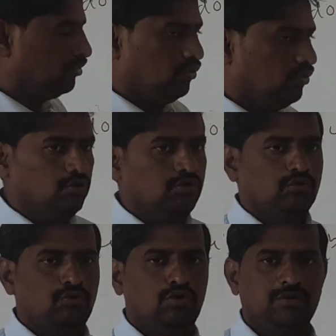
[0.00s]
O.
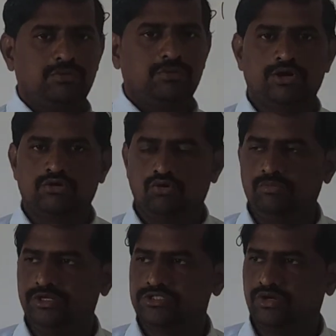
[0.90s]
O double bond, O
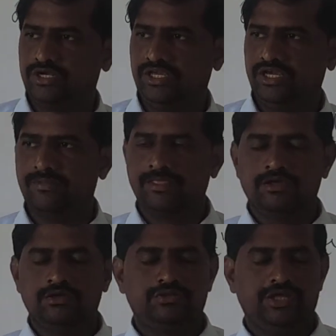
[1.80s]
means what here?
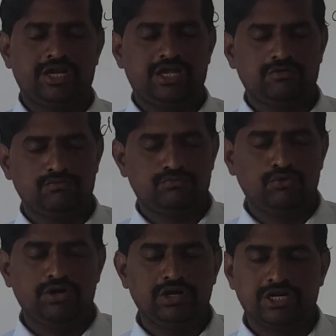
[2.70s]
There are
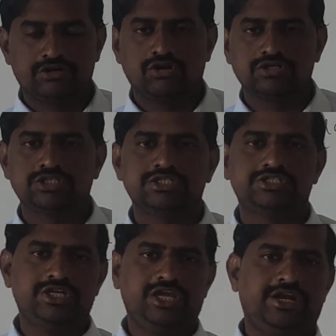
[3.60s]
4
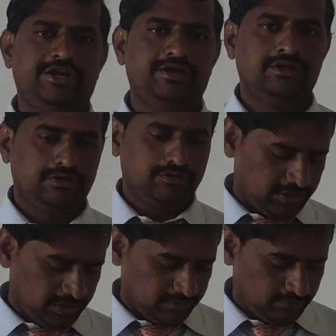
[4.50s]
electrons shared.
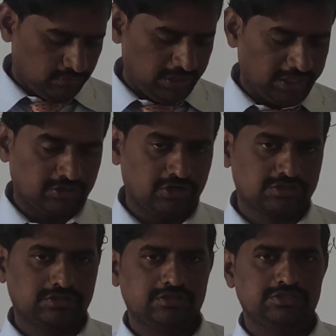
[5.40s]
Okay, 4 electrons
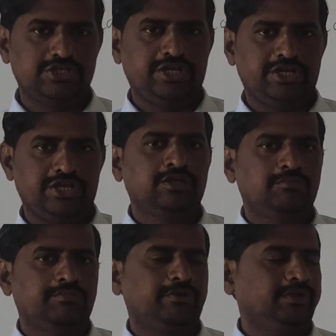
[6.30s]
shared
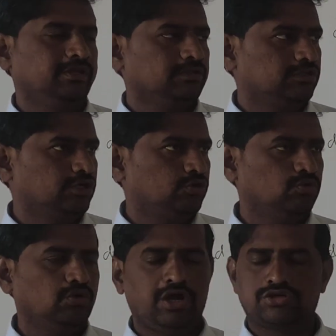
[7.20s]
between the
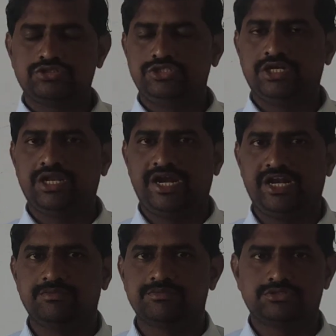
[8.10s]
2 oxygen
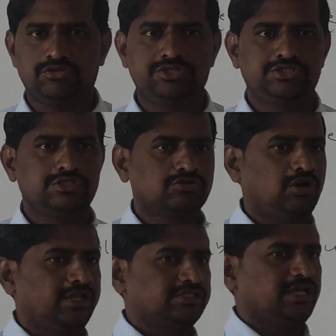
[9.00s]
atoms. So this is
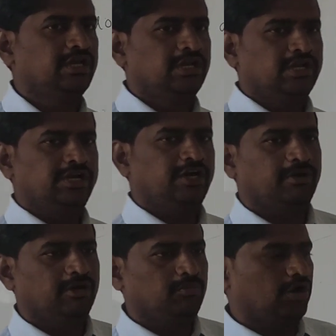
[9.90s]
called as a
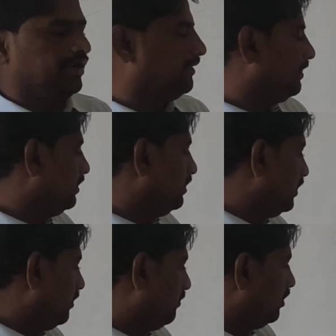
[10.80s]
double bond.
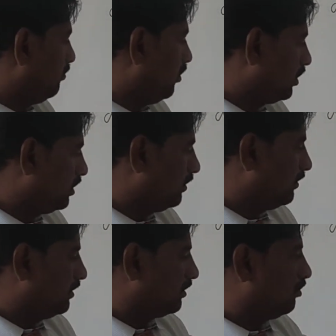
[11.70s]
Double
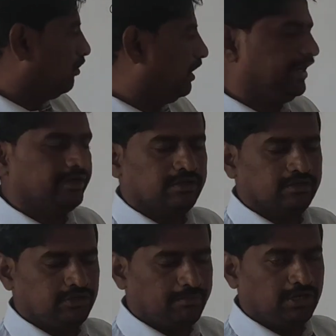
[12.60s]

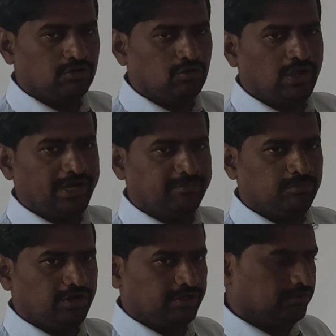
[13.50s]
covalent
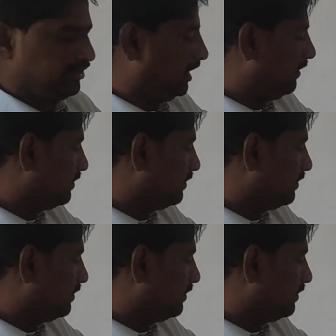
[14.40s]
bond. Okay,